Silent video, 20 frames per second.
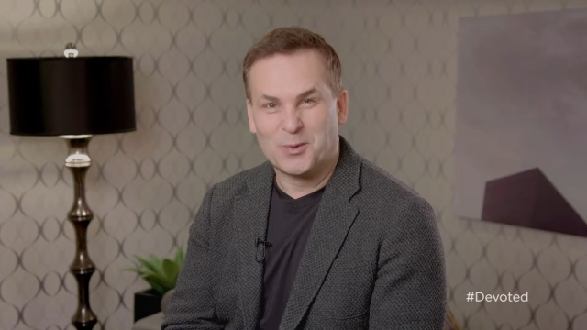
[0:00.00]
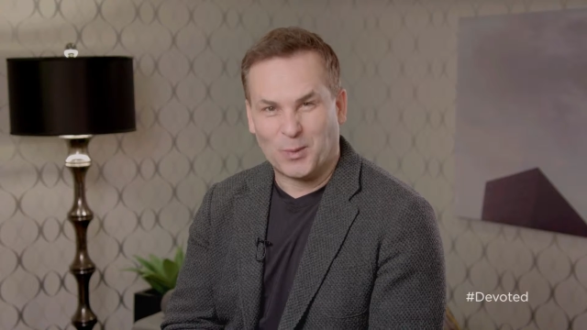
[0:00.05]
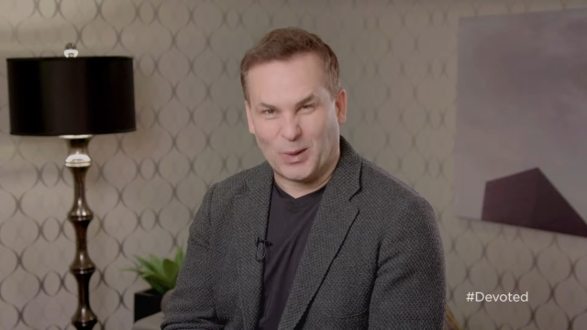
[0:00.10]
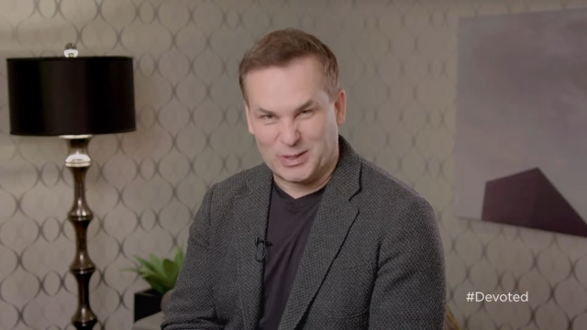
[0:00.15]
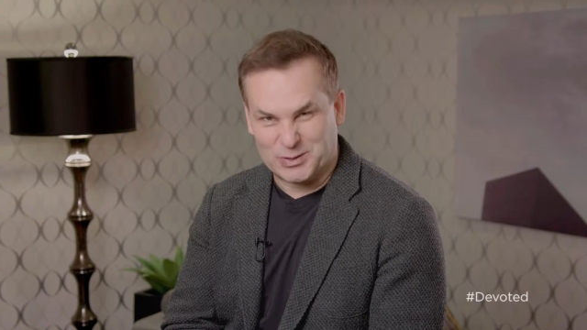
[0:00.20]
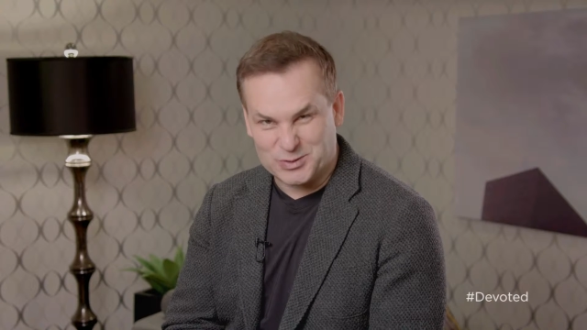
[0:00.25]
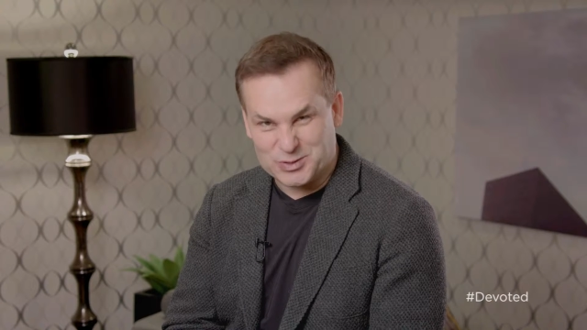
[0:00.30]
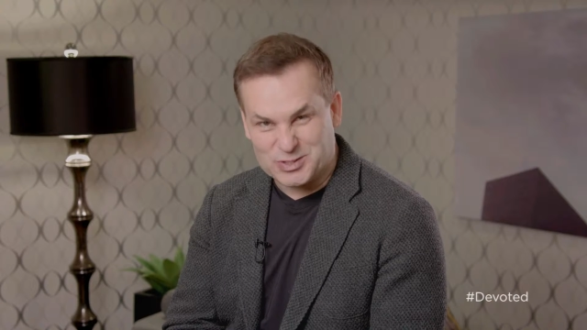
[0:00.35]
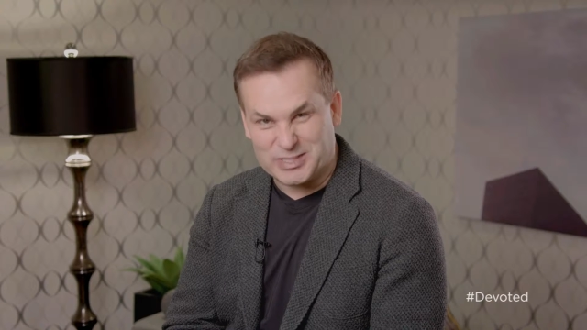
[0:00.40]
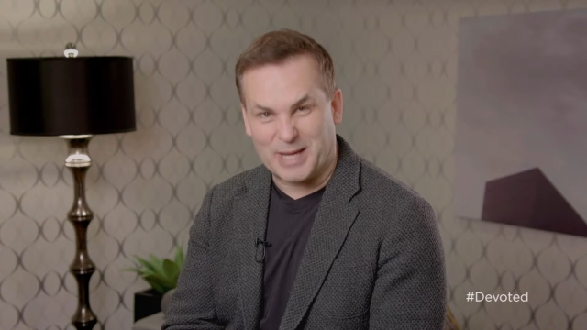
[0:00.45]

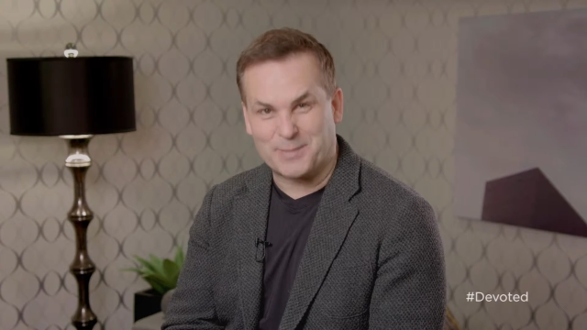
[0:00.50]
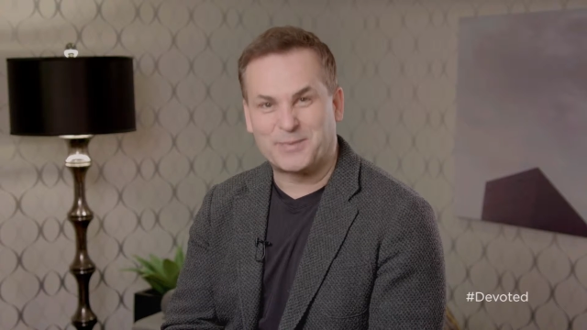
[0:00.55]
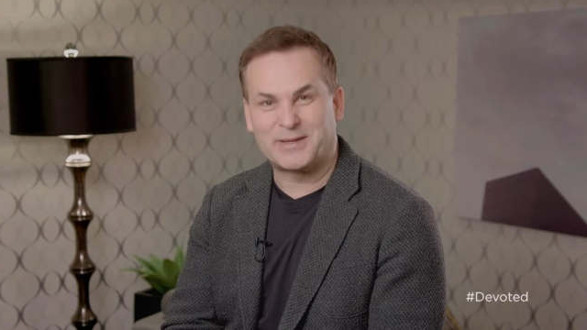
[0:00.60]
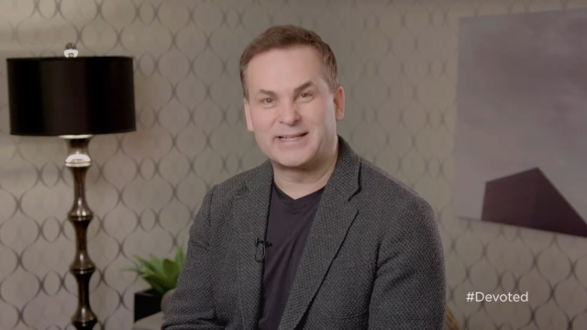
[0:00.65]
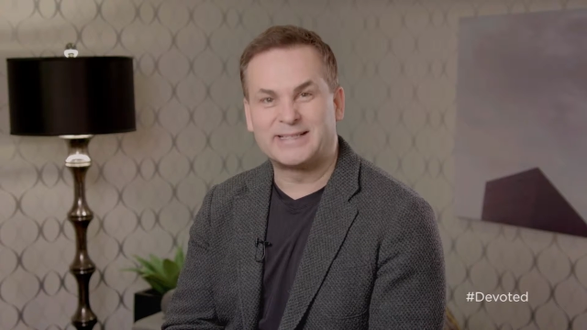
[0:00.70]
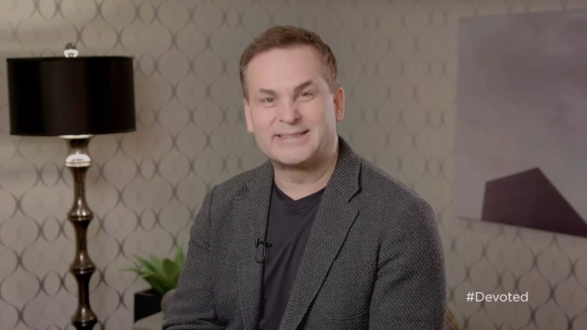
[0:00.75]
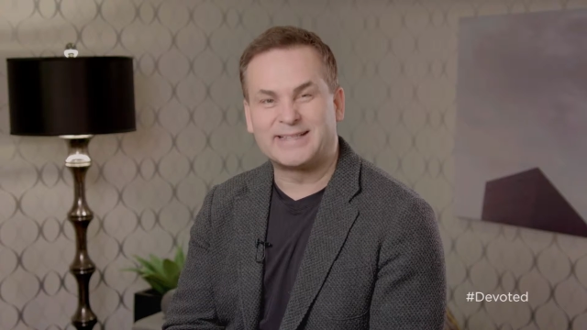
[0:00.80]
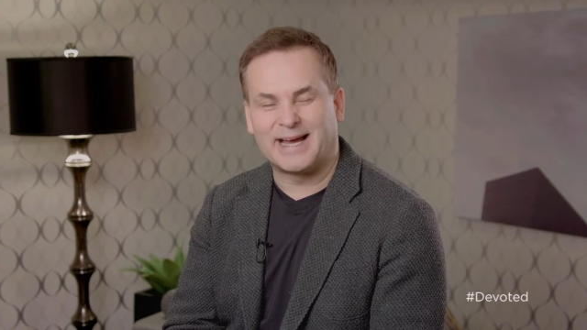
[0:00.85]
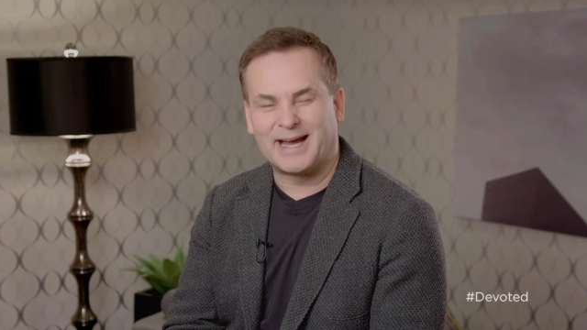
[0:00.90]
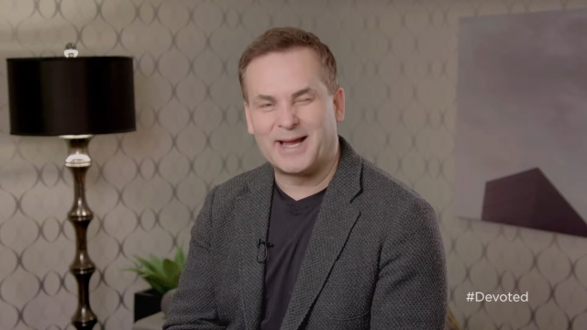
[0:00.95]
one step at
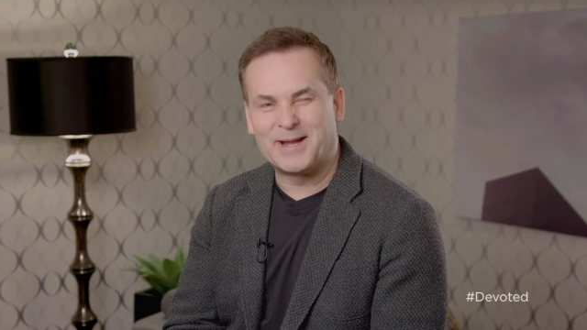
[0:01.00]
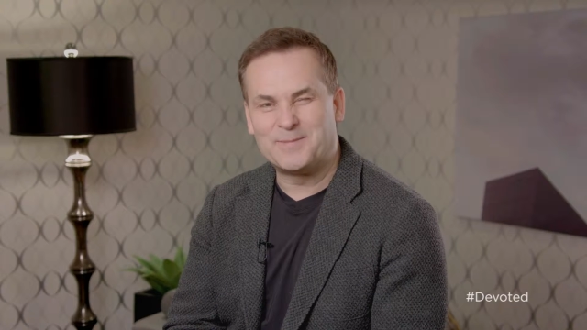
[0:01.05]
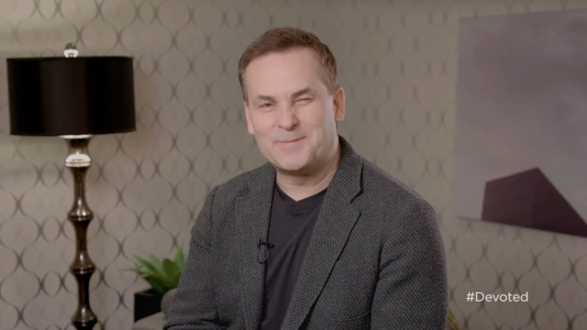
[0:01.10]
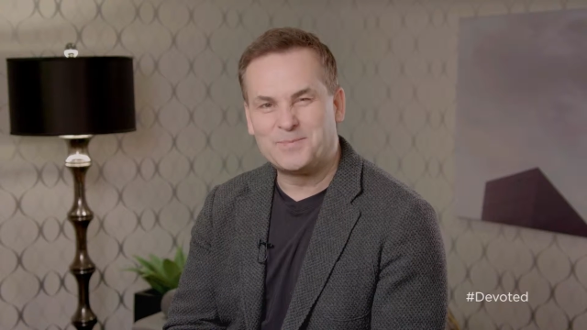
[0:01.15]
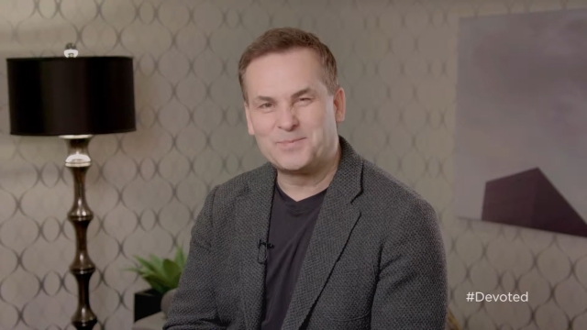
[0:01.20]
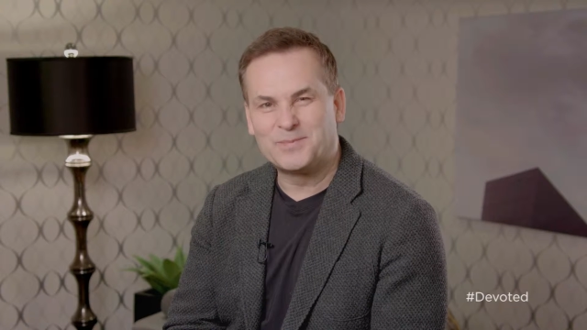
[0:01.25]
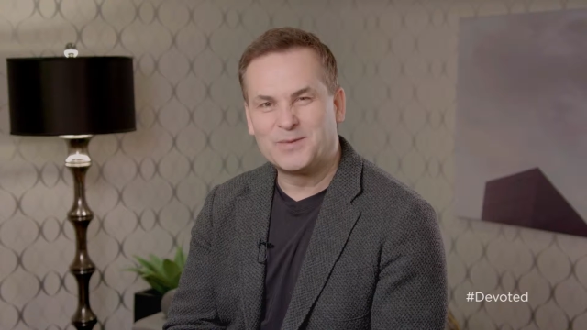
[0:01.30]
a time.